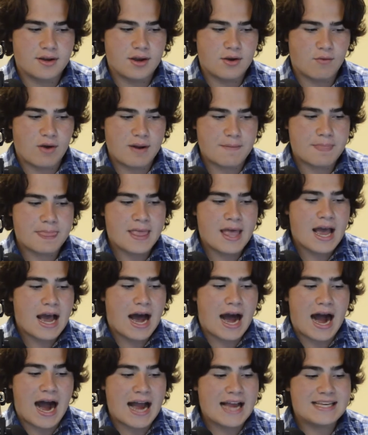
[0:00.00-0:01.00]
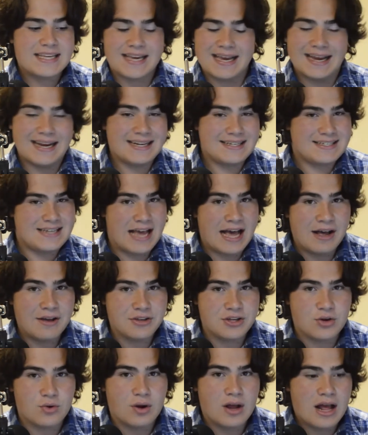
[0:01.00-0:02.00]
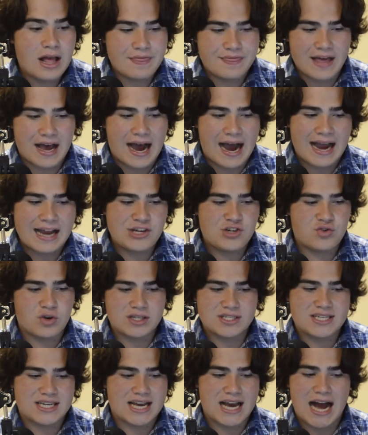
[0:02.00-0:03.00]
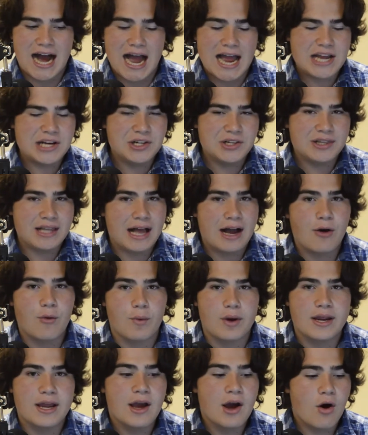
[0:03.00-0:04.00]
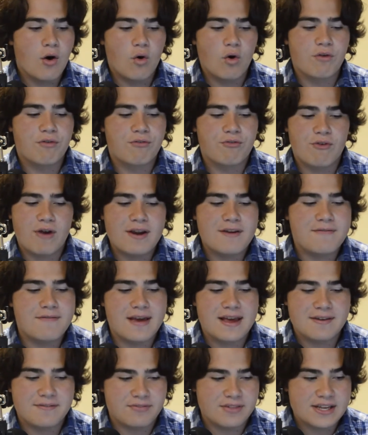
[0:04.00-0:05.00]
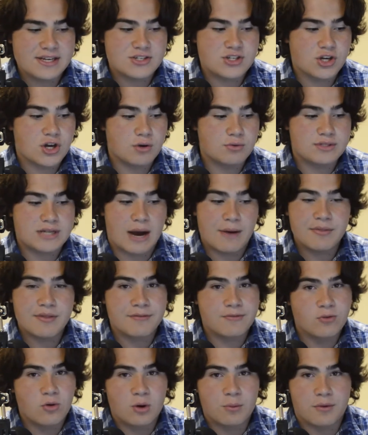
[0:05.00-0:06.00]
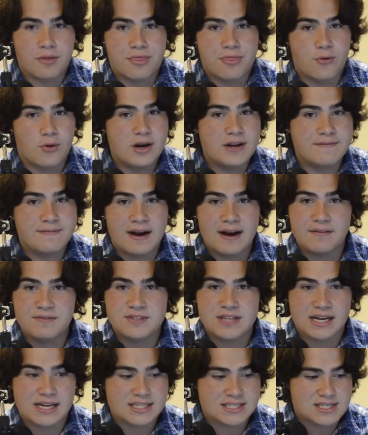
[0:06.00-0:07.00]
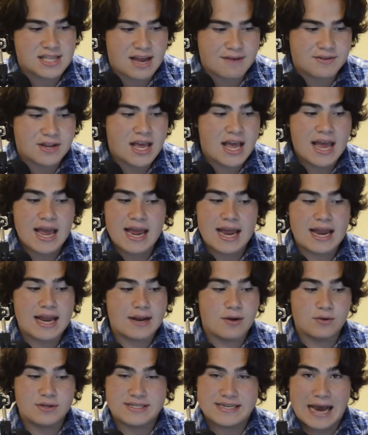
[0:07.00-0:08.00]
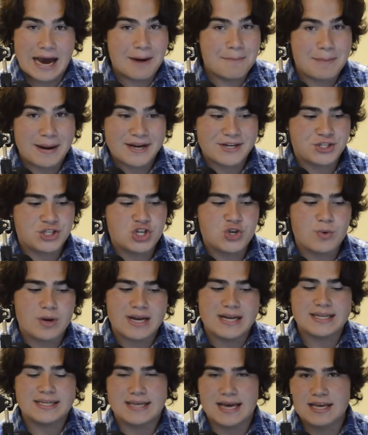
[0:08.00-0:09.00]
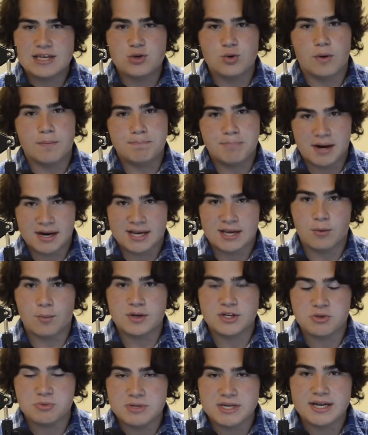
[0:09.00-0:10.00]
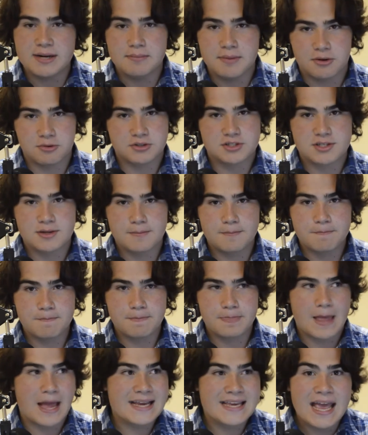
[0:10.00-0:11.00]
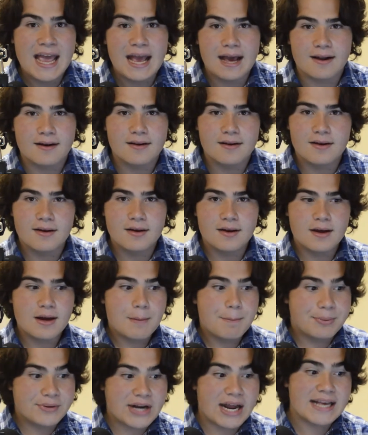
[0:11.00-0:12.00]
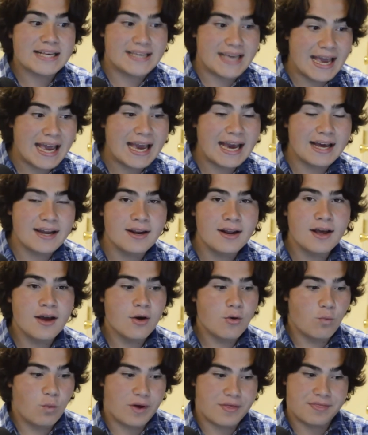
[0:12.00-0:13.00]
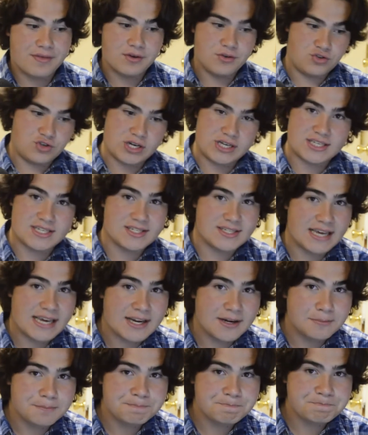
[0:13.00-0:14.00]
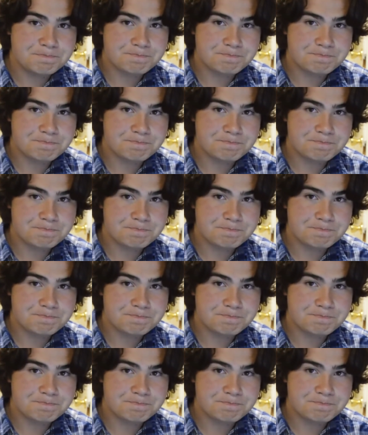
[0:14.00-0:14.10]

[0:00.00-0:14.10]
Right? I can't tell you that I trust Kyle Lowry or Fred VanVleet to go down the floor with 35 seconds left, down by 2, and get you a bucket when you need it most. I can't. But I can with Jayson Tatum.